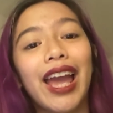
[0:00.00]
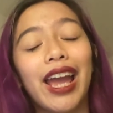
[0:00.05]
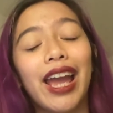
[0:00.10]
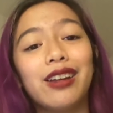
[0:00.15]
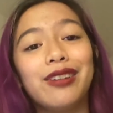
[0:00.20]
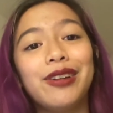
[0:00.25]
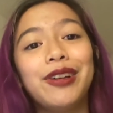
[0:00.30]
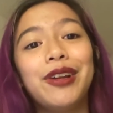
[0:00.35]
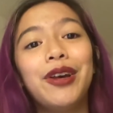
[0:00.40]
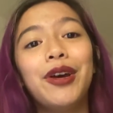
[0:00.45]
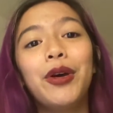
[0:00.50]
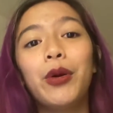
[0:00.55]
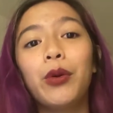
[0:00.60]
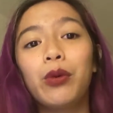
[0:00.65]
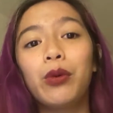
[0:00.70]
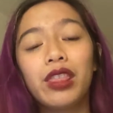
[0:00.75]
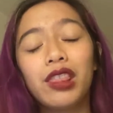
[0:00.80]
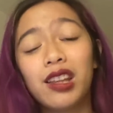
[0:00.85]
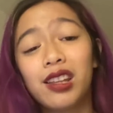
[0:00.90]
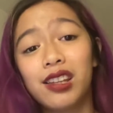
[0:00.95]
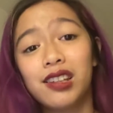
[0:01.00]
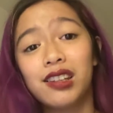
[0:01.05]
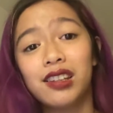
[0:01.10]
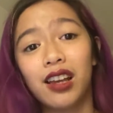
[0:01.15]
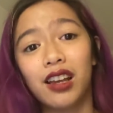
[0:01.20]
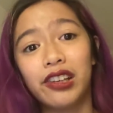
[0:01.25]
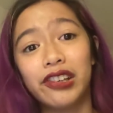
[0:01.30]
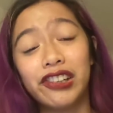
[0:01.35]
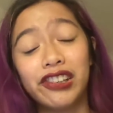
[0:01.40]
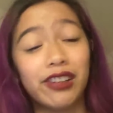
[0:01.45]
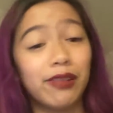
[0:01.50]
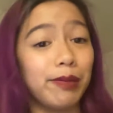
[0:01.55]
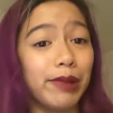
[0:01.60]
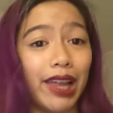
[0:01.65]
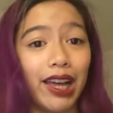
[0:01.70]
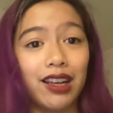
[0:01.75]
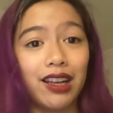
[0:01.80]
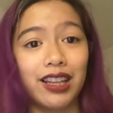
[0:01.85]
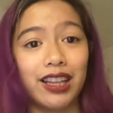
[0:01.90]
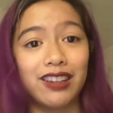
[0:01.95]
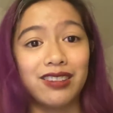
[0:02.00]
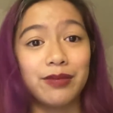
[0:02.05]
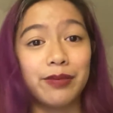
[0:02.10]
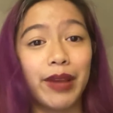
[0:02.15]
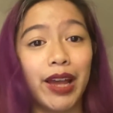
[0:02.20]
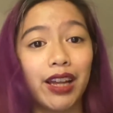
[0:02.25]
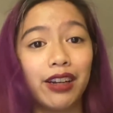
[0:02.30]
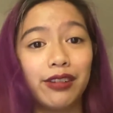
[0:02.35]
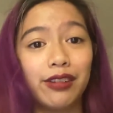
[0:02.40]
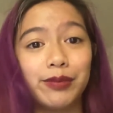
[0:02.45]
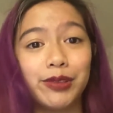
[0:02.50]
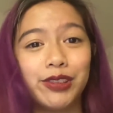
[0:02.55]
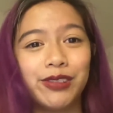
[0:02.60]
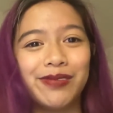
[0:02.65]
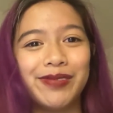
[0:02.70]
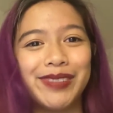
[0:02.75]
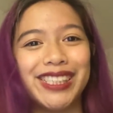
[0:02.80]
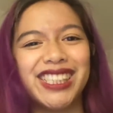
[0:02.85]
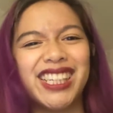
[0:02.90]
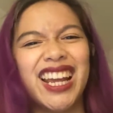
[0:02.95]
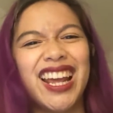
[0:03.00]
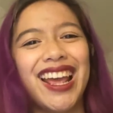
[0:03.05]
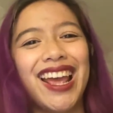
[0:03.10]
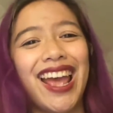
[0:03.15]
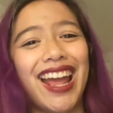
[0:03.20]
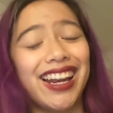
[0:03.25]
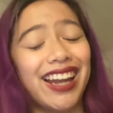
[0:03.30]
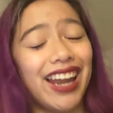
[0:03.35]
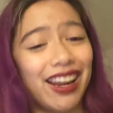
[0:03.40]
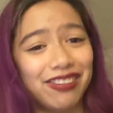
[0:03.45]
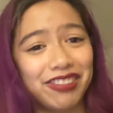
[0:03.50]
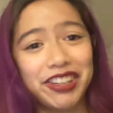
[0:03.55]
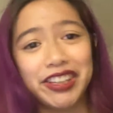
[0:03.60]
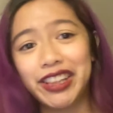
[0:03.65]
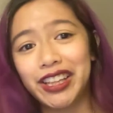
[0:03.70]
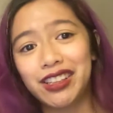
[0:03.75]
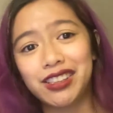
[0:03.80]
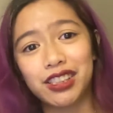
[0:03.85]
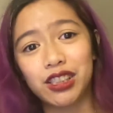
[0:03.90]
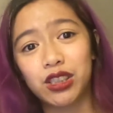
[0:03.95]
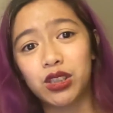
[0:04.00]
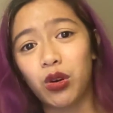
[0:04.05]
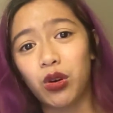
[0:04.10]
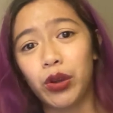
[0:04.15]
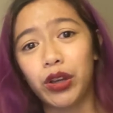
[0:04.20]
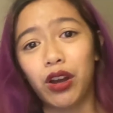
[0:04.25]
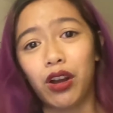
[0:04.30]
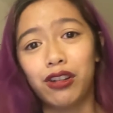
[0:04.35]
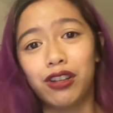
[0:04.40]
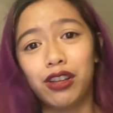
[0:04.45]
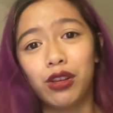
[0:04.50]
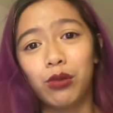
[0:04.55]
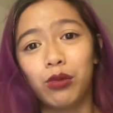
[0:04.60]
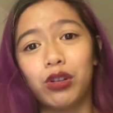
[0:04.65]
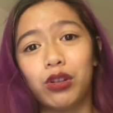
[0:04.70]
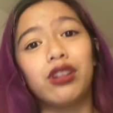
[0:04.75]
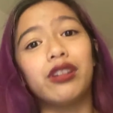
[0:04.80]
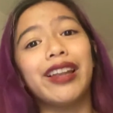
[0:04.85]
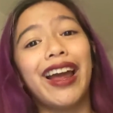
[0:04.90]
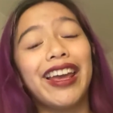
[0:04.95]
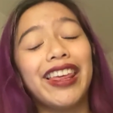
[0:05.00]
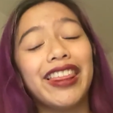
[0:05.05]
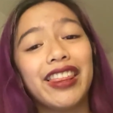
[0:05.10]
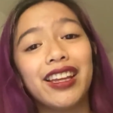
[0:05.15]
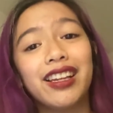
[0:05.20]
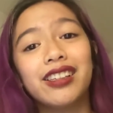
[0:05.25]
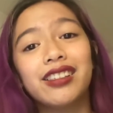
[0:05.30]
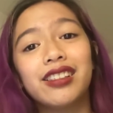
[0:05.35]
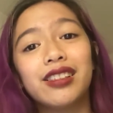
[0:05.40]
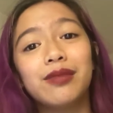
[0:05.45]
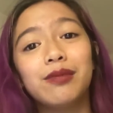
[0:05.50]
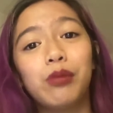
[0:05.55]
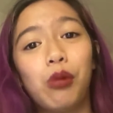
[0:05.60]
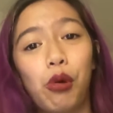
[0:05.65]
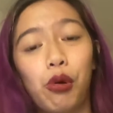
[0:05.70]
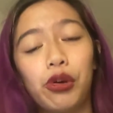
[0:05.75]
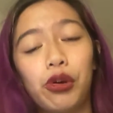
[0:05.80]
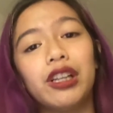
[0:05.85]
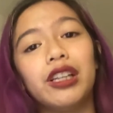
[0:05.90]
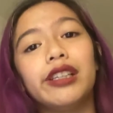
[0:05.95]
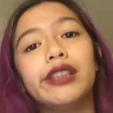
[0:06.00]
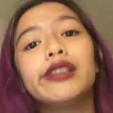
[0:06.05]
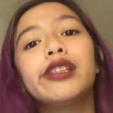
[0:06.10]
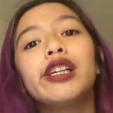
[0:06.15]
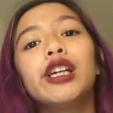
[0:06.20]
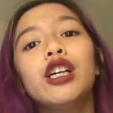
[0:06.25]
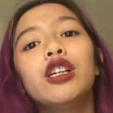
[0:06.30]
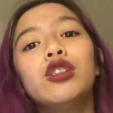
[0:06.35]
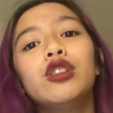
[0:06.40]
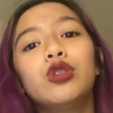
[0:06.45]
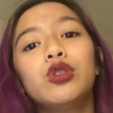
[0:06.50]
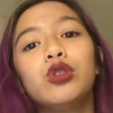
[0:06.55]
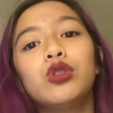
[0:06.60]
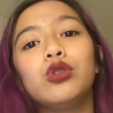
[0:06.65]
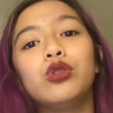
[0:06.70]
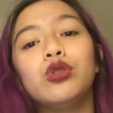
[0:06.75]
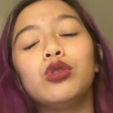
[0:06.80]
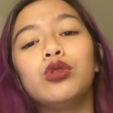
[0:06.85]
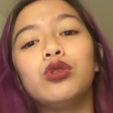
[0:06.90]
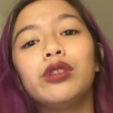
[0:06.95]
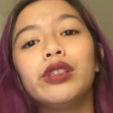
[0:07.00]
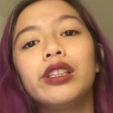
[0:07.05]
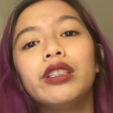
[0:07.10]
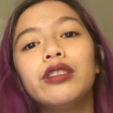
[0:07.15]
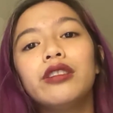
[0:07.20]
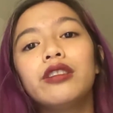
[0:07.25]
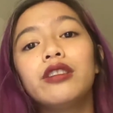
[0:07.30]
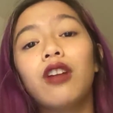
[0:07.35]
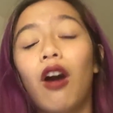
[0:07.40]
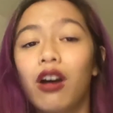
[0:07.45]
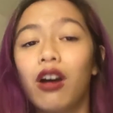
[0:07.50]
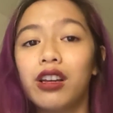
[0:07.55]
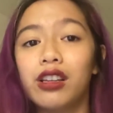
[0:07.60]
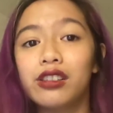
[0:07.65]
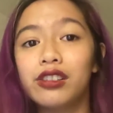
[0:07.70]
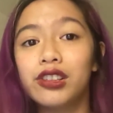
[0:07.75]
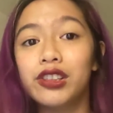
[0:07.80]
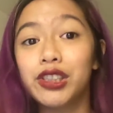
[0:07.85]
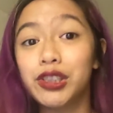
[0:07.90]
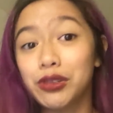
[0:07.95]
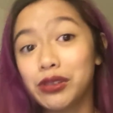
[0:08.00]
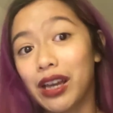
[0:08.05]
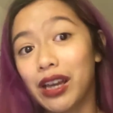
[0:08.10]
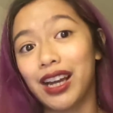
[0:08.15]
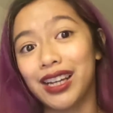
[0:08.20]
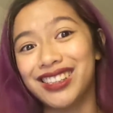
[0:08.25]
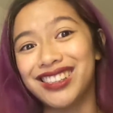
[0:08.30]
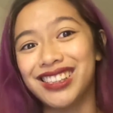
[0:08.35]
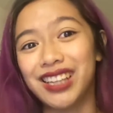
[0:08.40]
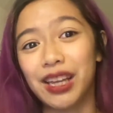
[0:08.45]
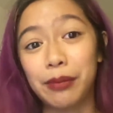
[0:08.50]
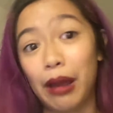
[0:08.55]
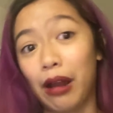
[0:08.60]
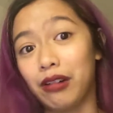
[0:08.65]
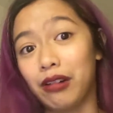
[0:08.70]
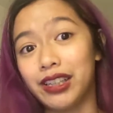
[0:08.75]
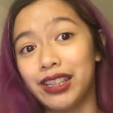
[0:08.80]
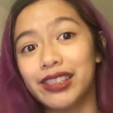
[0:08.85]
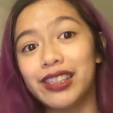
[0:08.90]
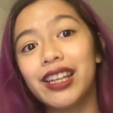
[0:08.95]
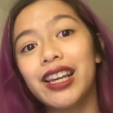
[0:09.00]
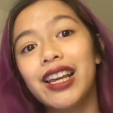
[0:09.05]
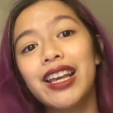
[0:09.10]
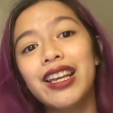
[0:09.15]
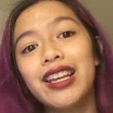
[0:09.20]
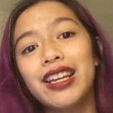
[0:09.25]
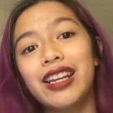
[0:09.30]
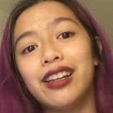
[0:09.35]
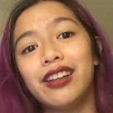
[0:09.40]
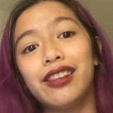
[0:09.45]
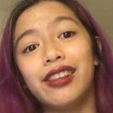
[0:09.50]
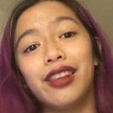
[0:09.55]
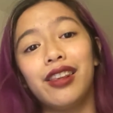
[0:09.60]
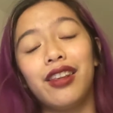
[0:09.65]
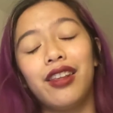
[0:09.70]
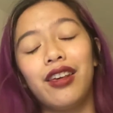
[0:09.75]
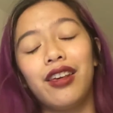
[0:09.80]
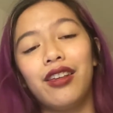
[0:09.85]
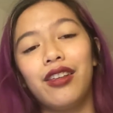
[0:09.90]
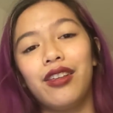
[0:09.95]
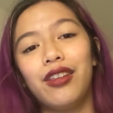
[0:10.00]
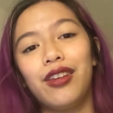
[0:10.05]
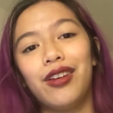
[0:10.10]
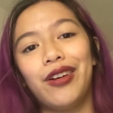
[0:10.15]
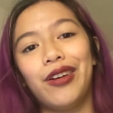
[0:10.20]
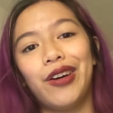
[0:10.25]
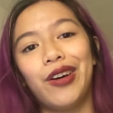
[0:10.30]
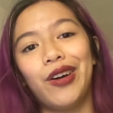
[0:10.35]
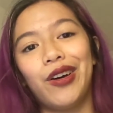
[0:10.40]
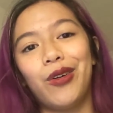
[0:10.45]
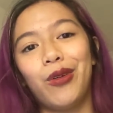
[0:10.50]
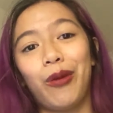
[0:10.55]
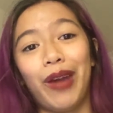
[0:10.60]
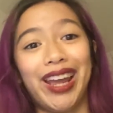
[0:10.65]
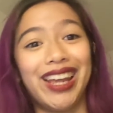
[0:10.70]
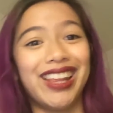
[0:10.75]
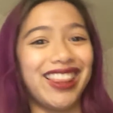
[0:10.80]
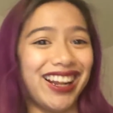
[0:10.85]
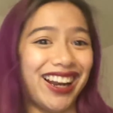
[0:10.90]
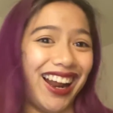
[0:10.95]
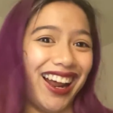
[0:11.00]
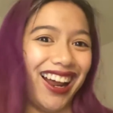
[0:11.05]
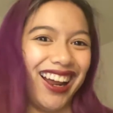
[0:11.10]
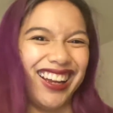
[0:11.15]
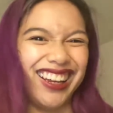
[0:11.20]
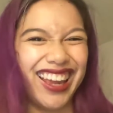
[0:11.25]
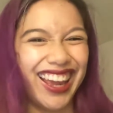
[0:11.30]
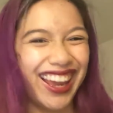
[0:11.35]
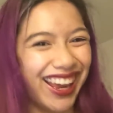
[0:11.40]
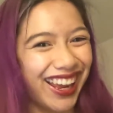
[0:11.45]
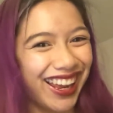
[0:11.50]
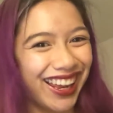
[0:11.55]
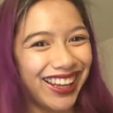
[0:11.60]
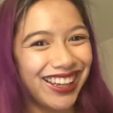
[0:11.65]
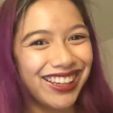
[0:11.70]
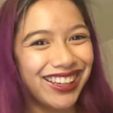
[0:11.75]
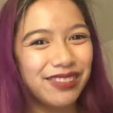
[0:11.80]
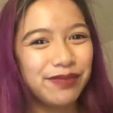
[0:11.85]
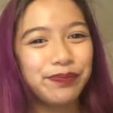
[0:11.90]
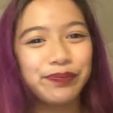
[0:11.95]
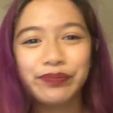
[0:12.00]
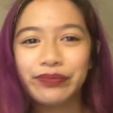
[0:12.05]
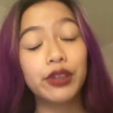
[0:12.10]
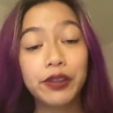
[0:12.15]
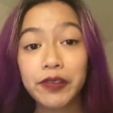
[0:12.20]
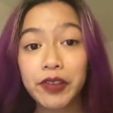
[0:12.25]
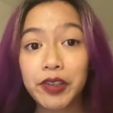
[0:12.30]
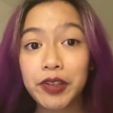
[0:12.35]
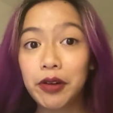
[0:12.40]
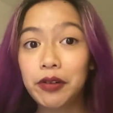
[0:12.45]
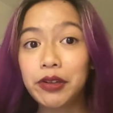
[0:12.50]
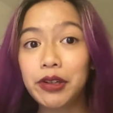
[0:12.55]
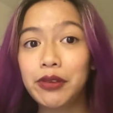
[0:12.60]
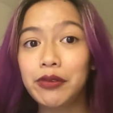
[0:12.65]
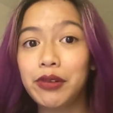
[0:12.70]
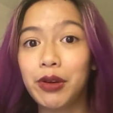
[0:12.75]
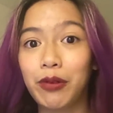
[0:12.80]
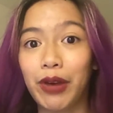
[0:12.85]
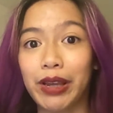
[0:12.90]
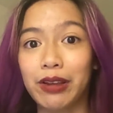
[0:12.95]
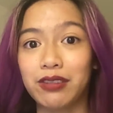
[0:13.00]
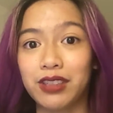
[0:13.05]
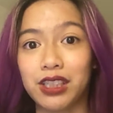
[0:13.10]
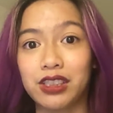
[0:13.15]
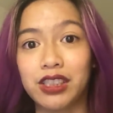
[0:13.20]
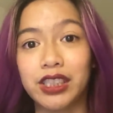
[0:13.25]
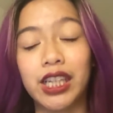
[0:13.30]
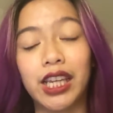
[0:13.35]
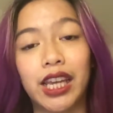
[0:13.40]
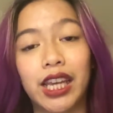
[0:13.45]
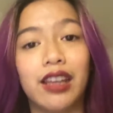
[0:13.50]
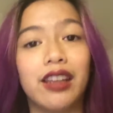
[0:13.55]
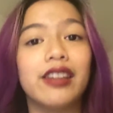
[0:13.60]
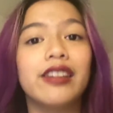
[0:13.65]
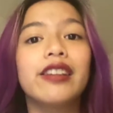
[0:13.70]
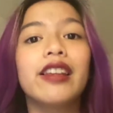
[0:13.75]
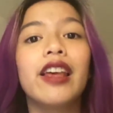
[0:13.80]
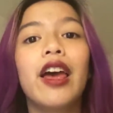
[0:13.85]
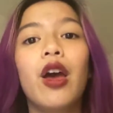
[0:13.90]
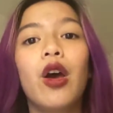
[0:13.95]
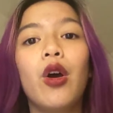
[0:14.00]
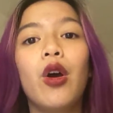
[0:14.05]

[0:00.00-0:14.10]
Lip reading: And with the discussion of Black Lives Matter movement and everything that's going on in the world, I think it's important to talk to you guys about it in a way that I can. So if you don't know what whitewashing is,